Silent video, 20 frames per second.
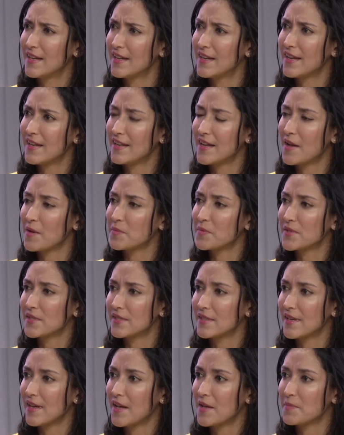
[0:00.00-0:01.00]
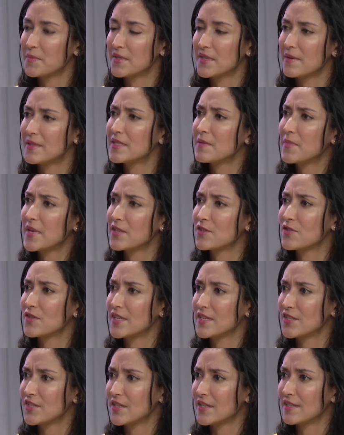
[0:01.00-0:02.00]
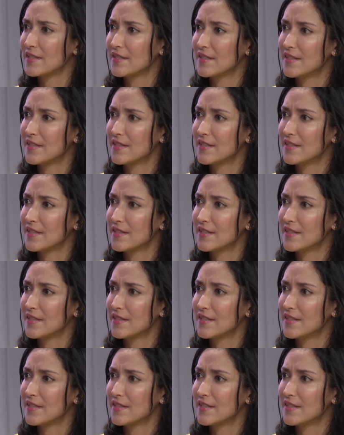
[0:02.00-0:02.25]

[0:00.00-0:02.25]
And helps. It's a big tradition.